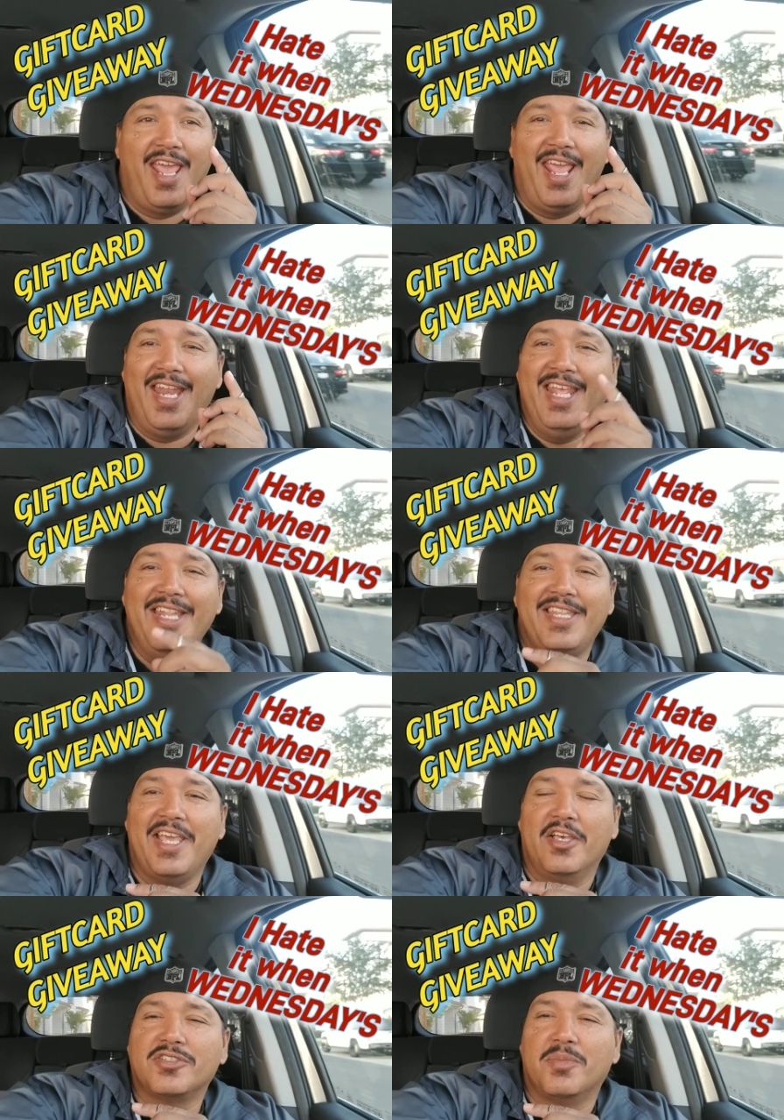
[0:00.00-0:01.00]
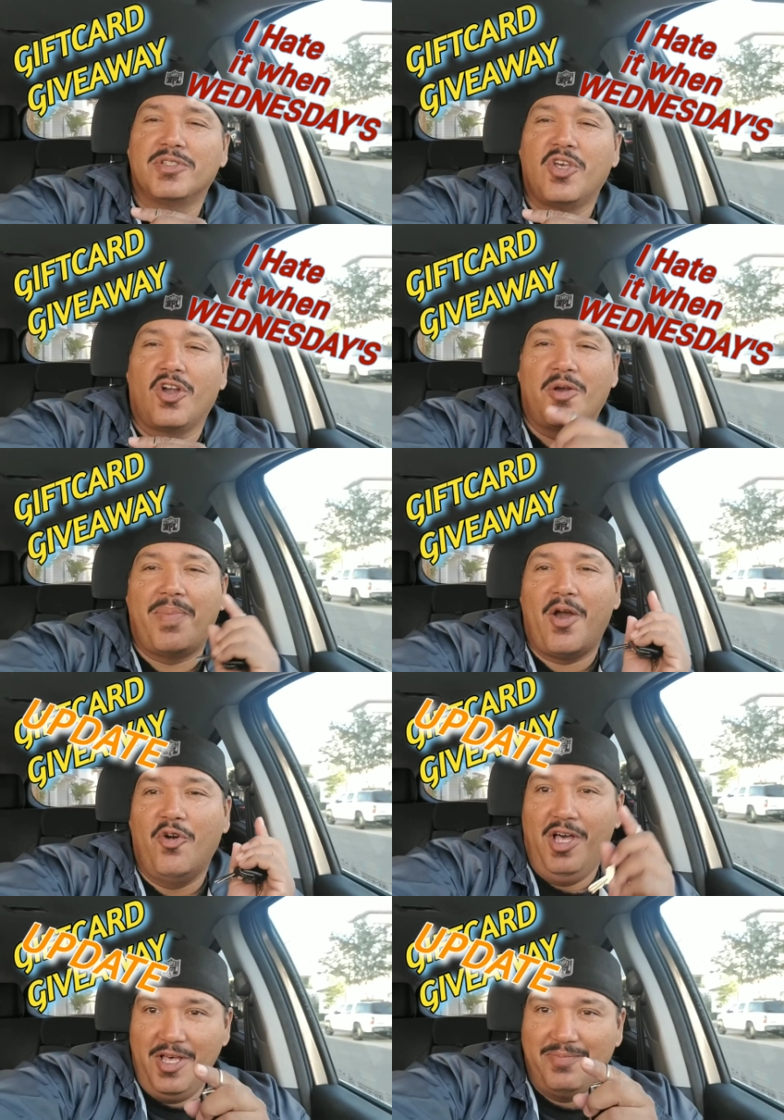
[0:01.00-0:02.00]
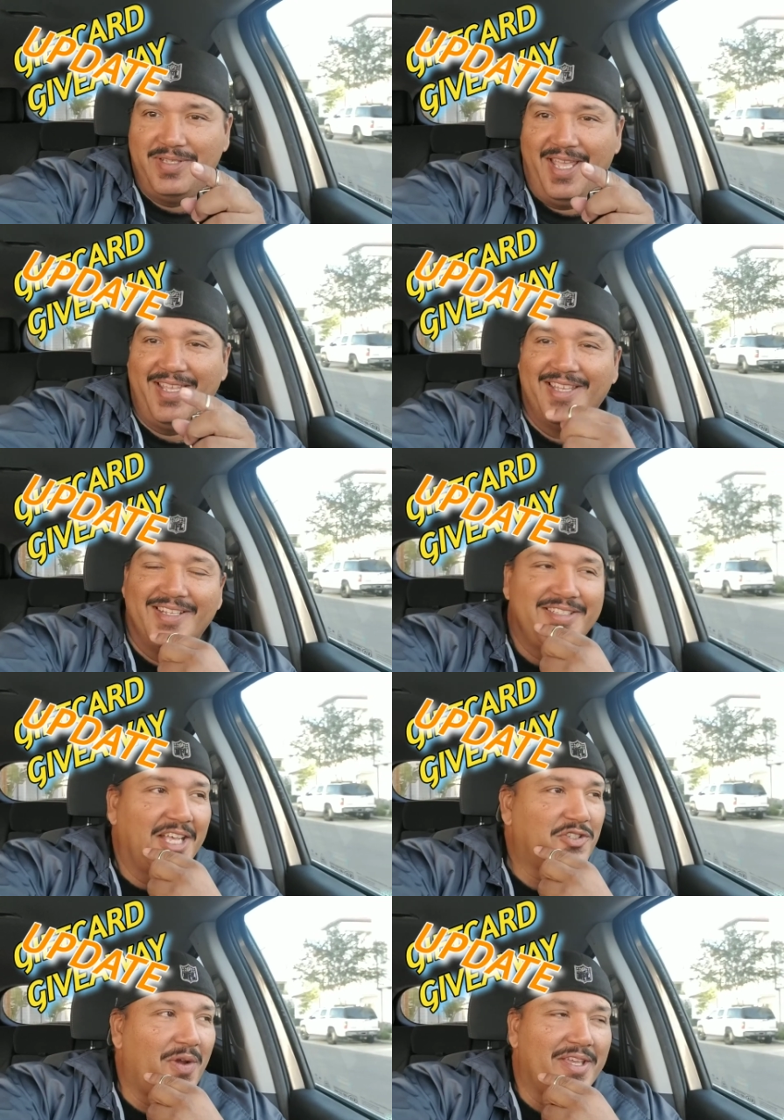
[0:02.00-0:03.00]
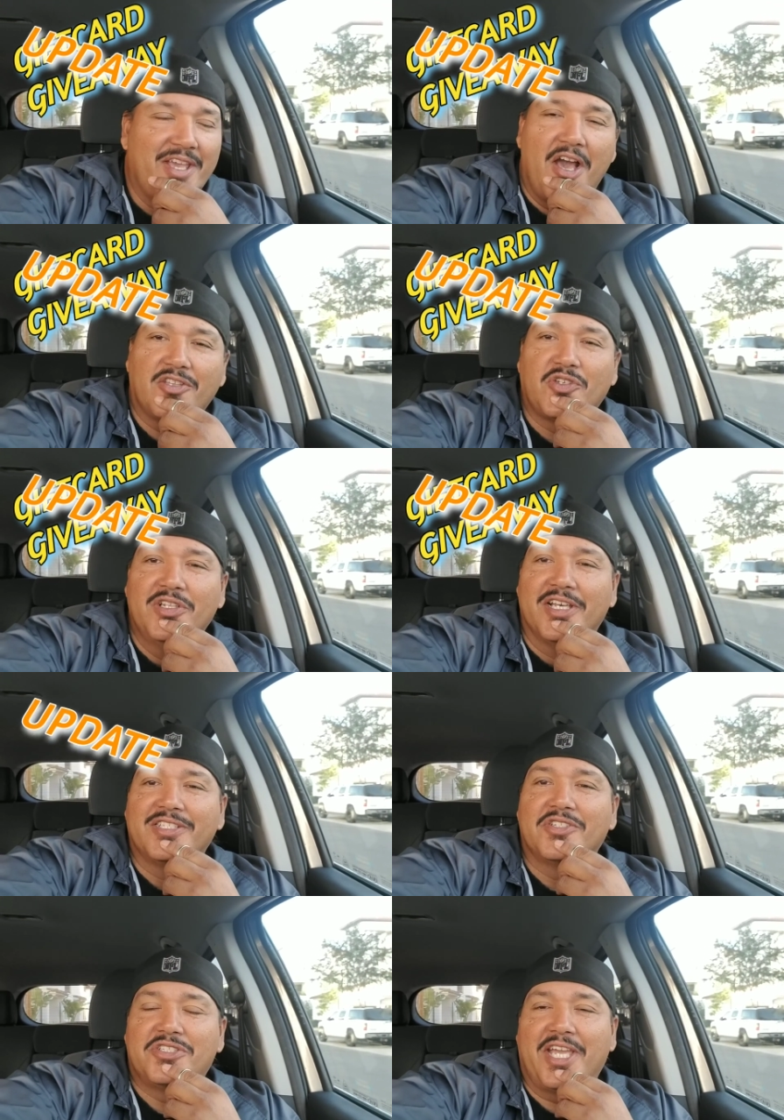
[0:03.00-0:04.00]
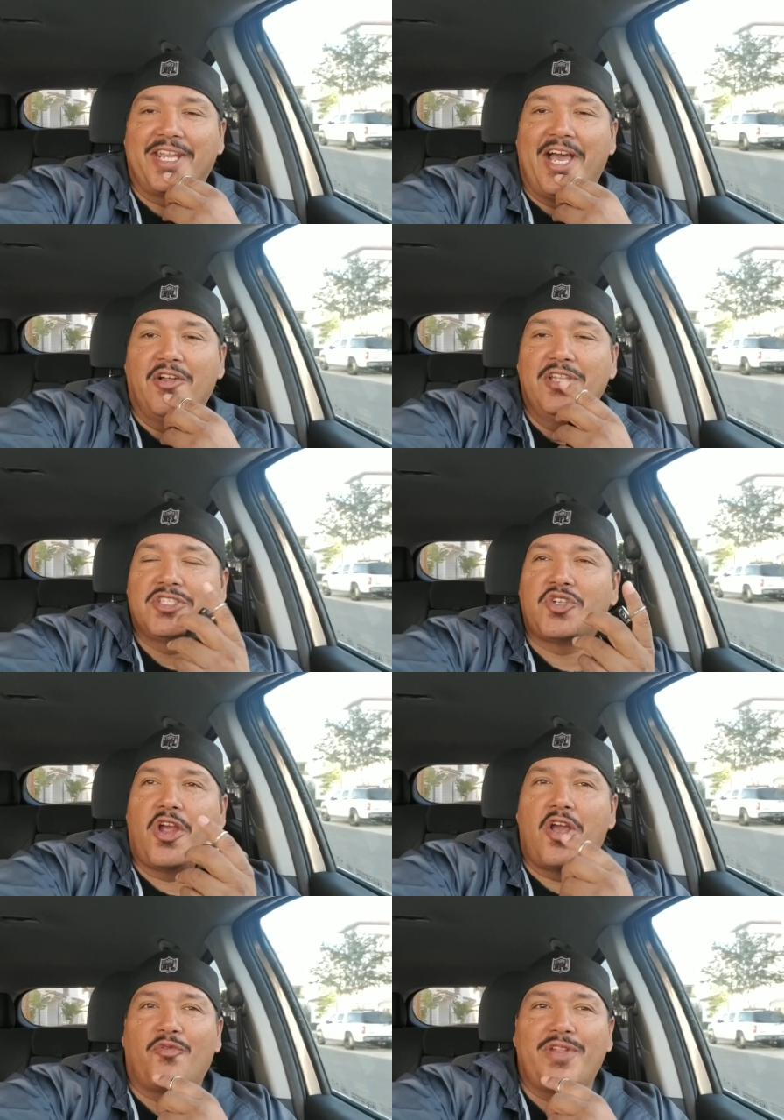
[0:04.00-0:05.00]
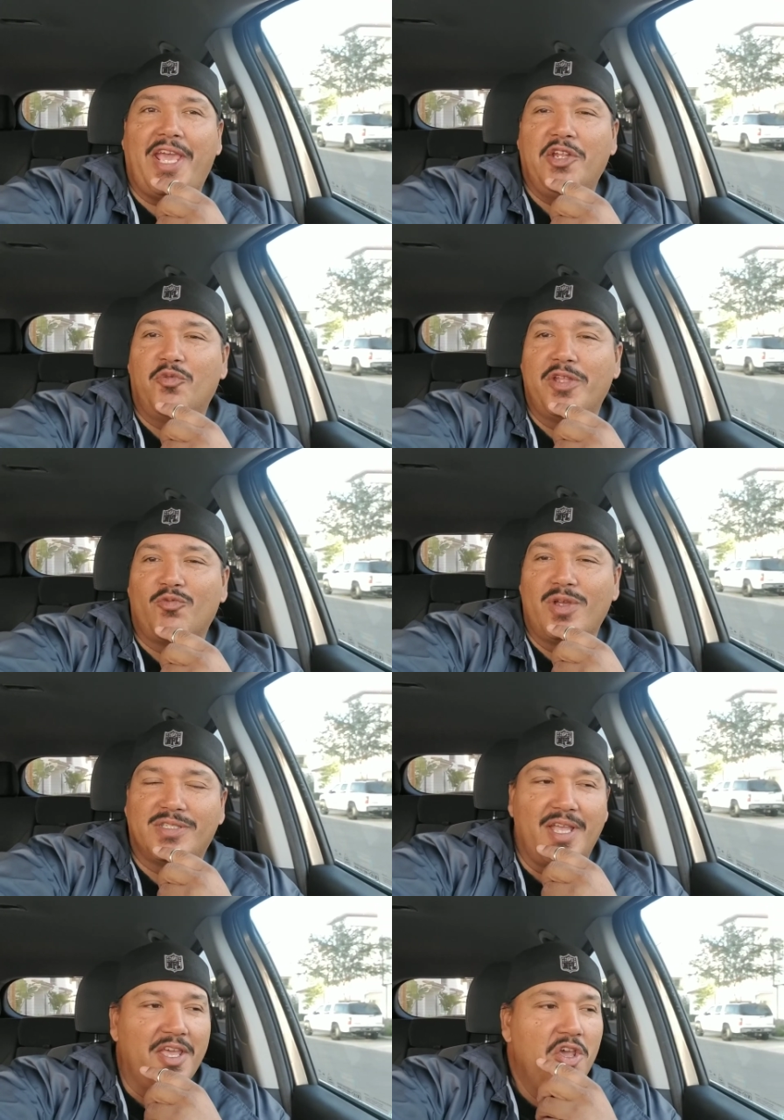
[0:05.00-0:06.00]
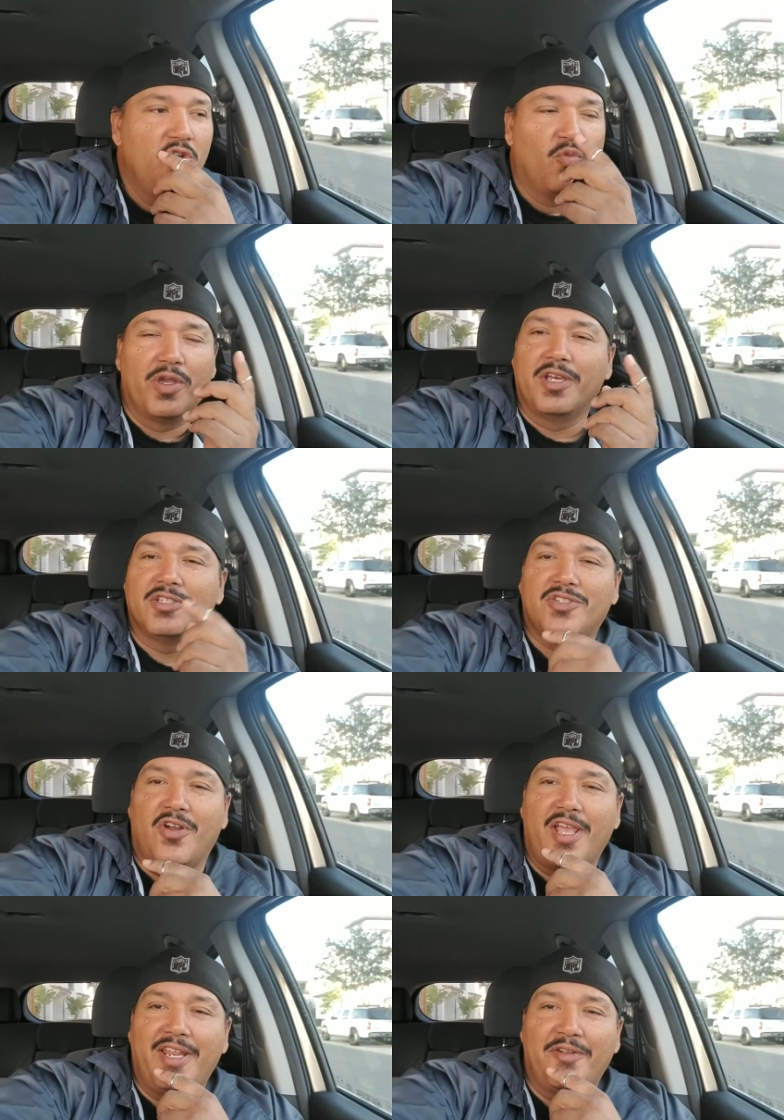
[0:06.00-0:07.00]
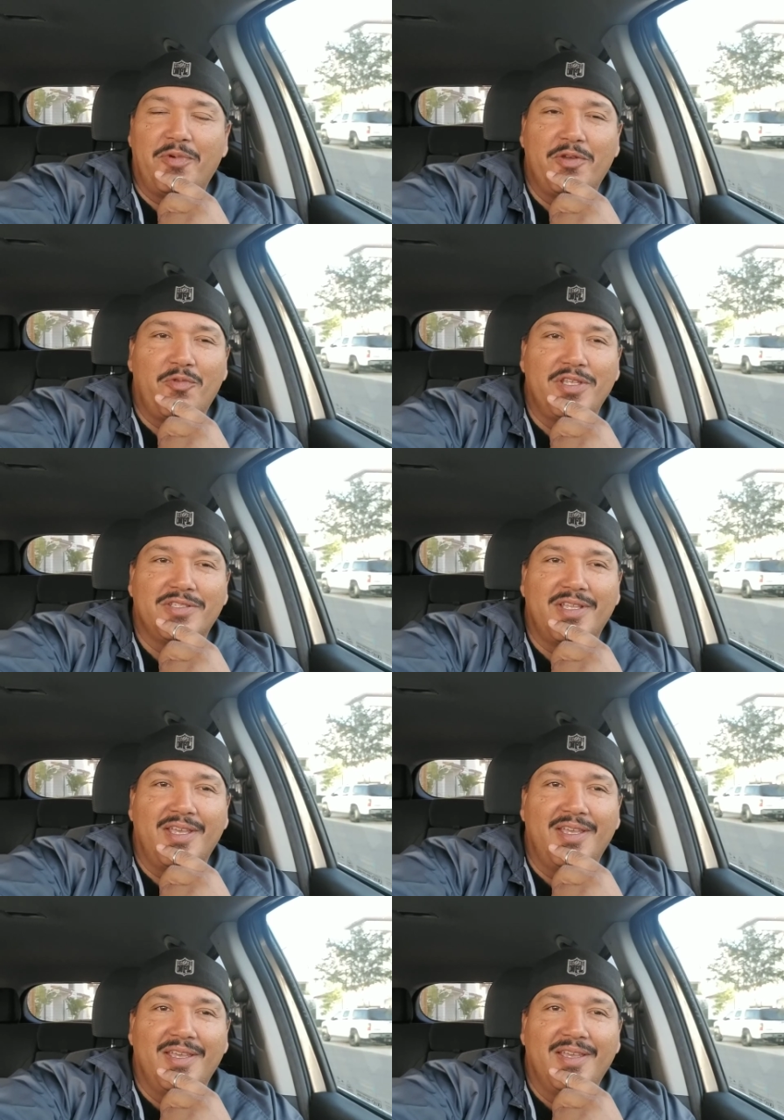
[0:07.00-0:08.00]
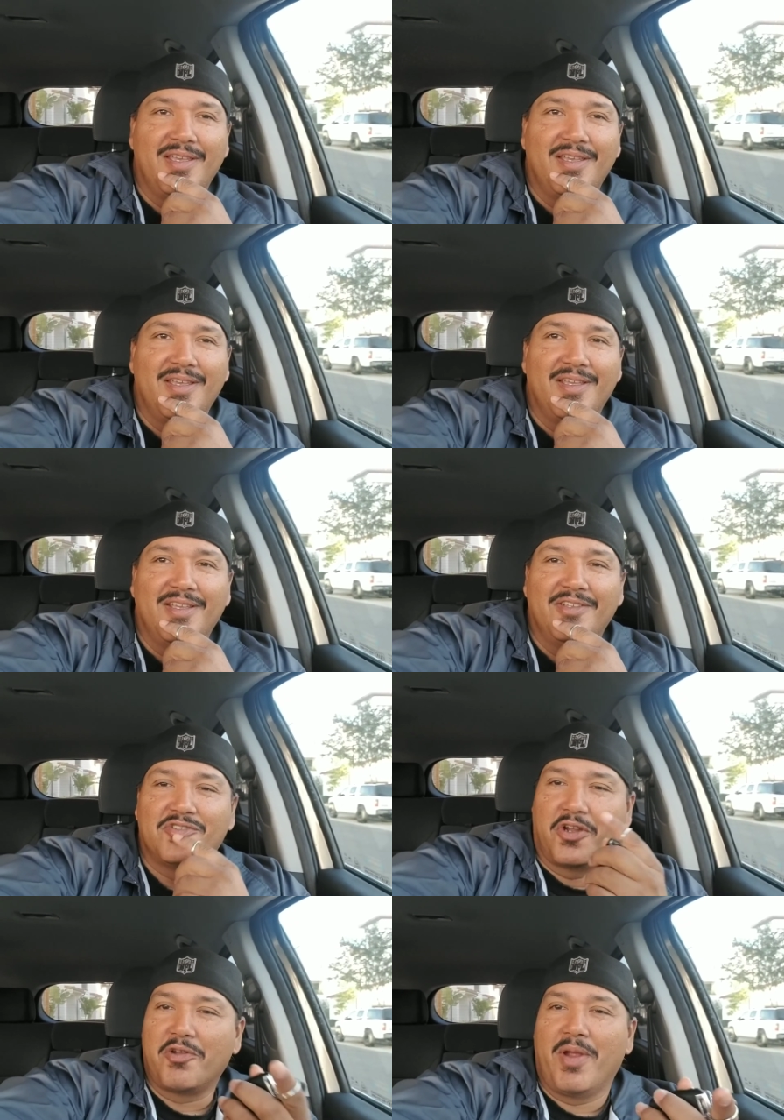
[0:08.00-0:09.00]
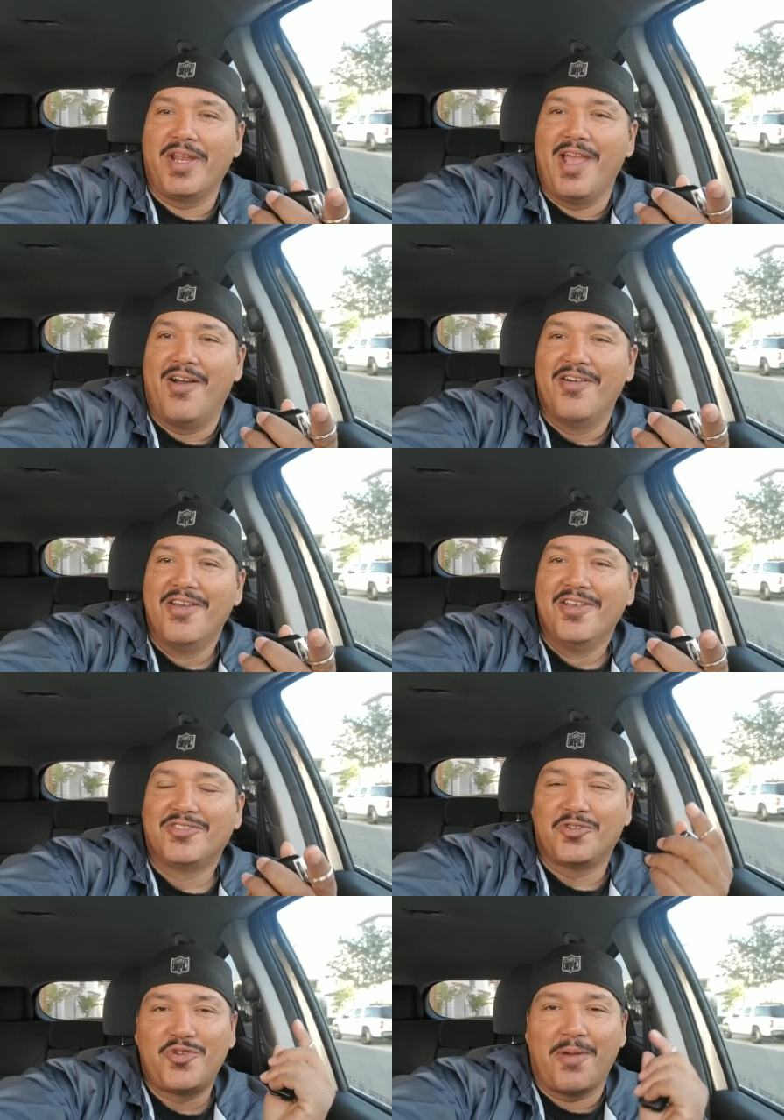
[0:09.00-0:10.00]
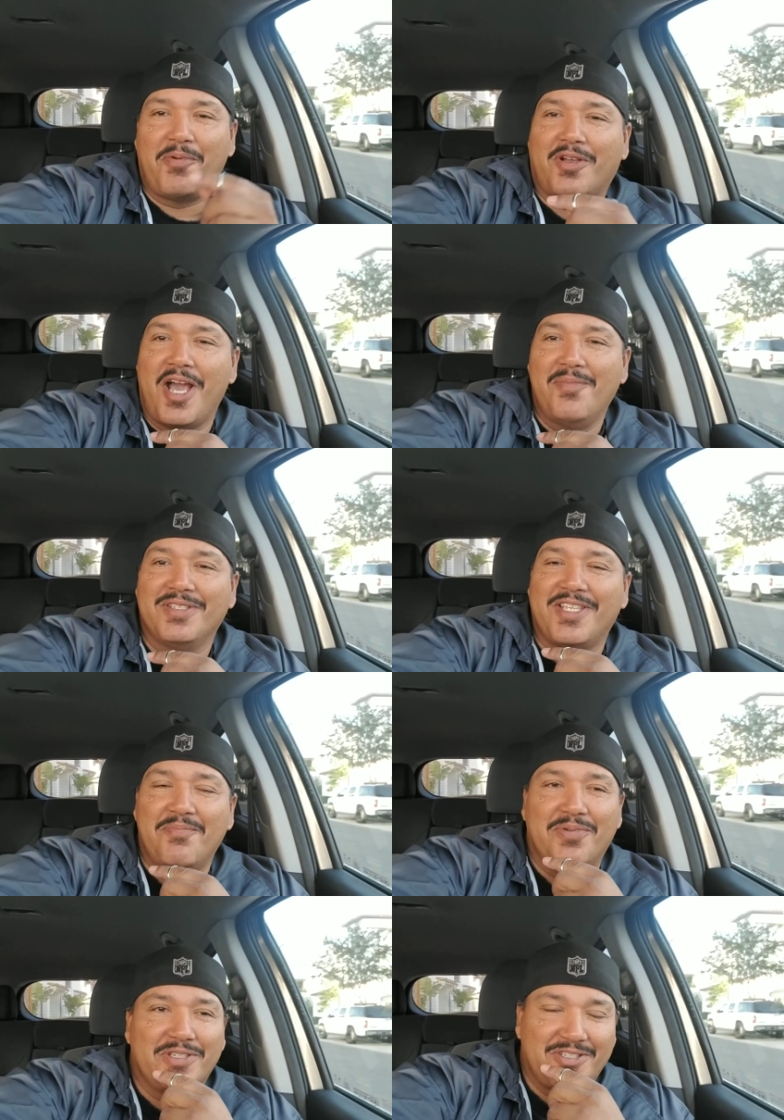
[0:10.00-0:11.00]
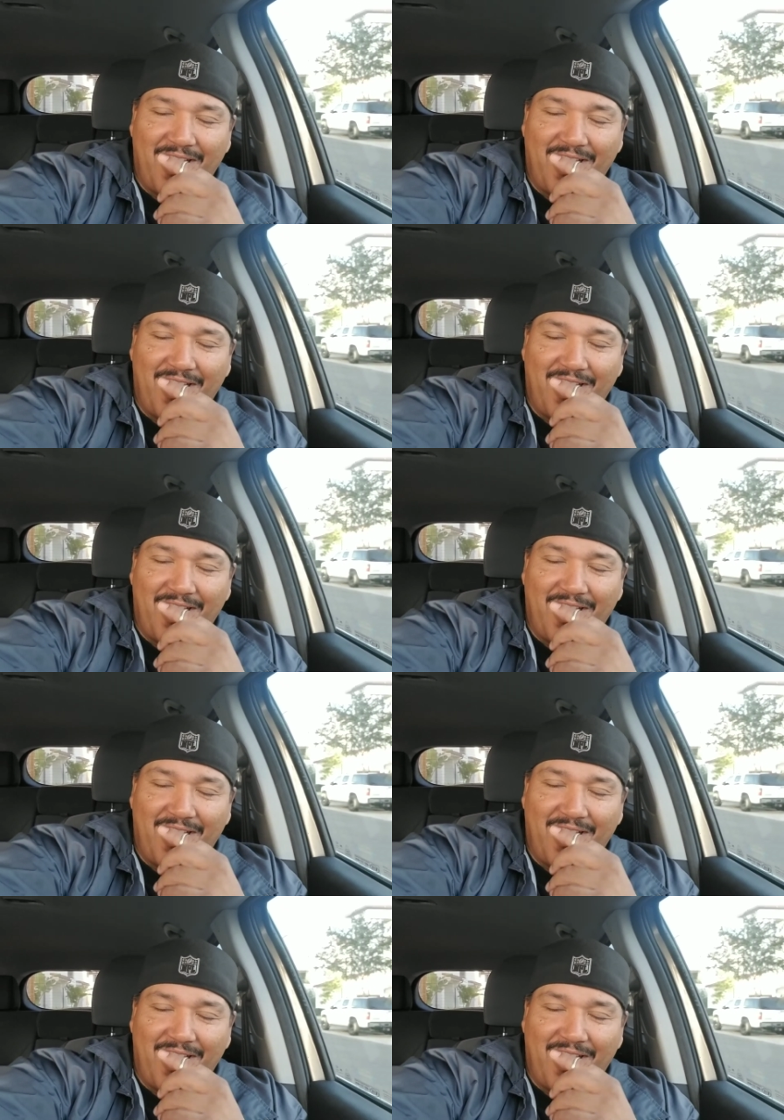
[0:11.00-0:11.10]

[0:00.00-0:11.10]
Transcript: and anything else I'm gonna talk about update. That's right, y'all. So check it out. Let's start off with Hated Win Wednesday. We're gonna start Hated Win Wednesday starting right now. So drop your comments below,